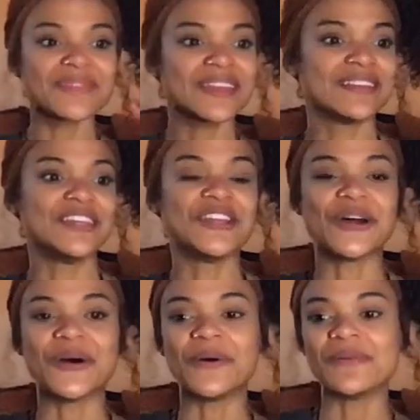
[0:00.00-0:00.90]
you
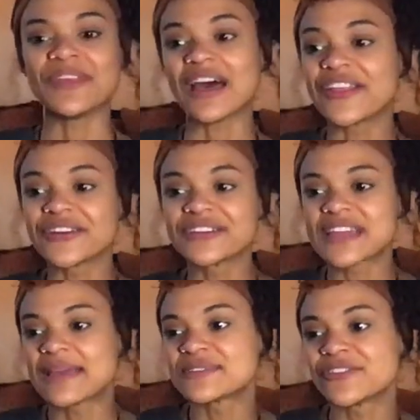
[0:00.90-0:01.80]
know, the other
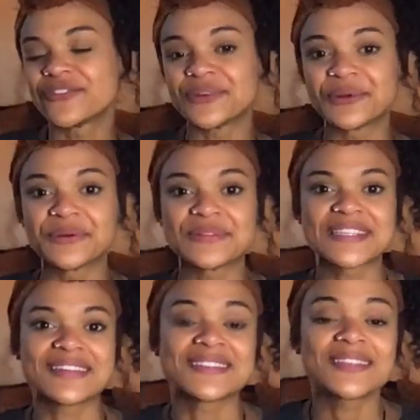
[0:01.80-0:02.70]
types of foods,
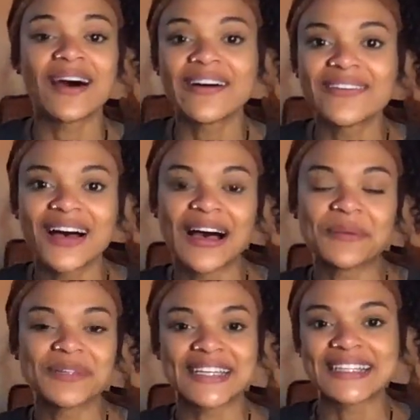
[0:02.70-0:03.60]
cassava,
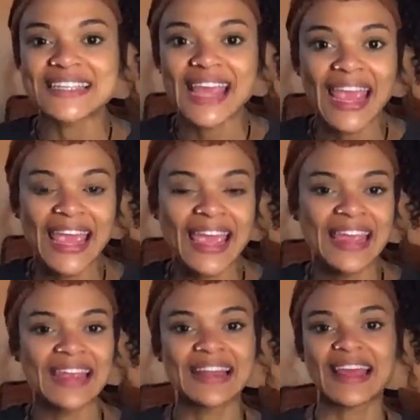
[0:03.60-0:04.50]

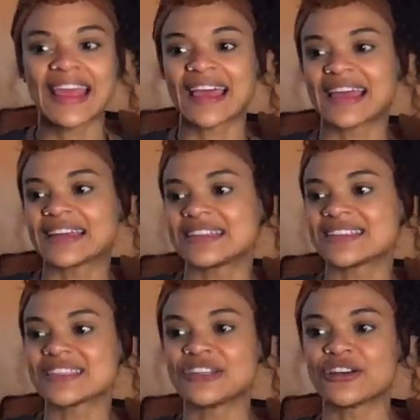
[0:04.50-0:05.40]
plantain,
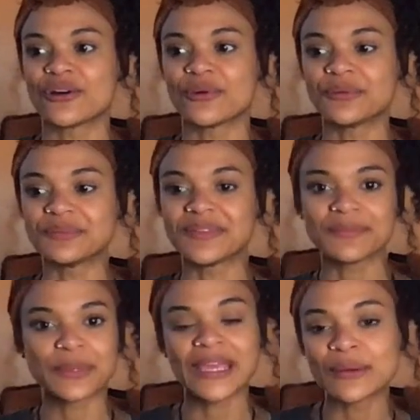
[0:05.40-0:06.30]
and, you know,
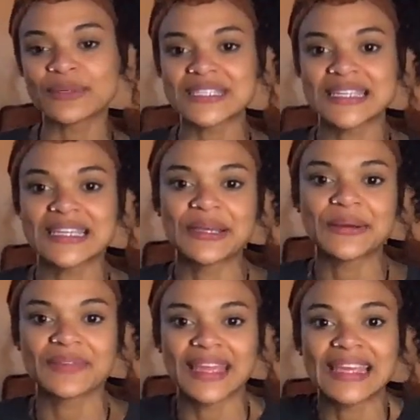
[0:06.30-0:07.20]
being able to eat,
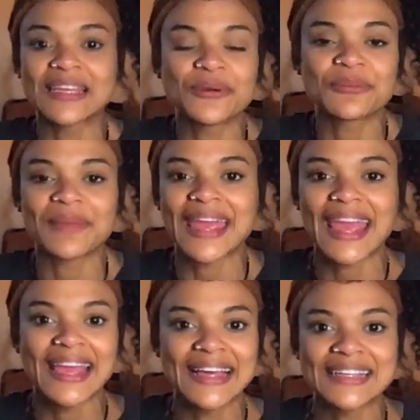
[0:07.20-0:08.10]
like eating with my
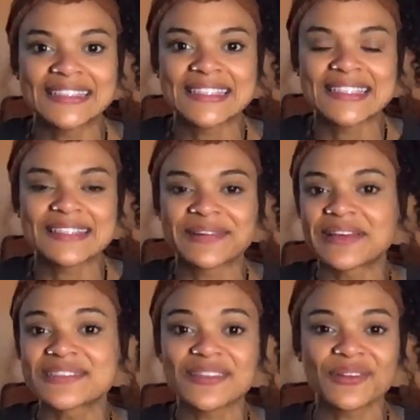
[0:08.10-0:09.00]
hands. When I
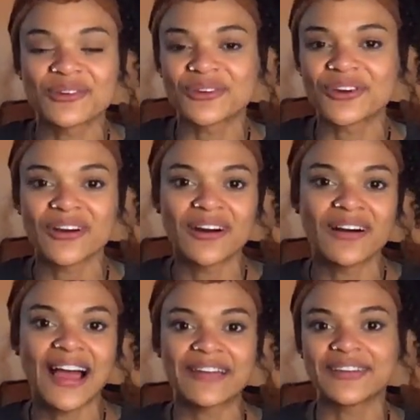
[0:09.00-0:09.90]
was a little girl,
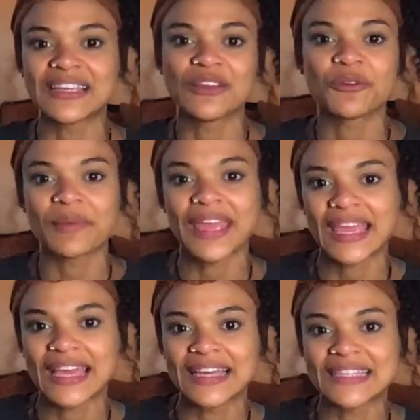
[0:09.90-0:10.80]
I would eat with my
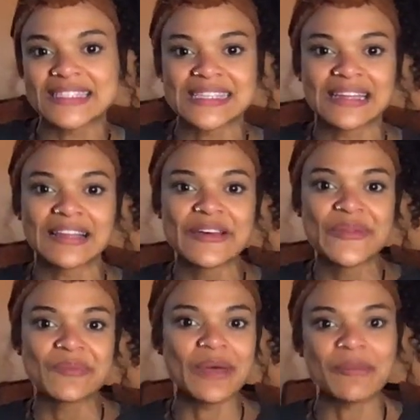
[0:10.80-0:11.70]
hands, and
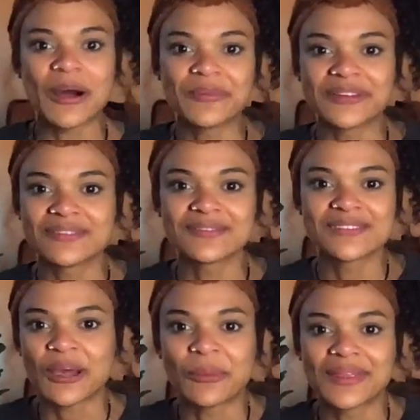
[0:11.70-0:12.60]
my mom would
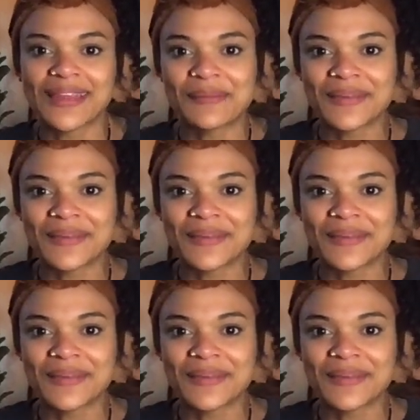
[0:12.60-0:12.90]
tell me that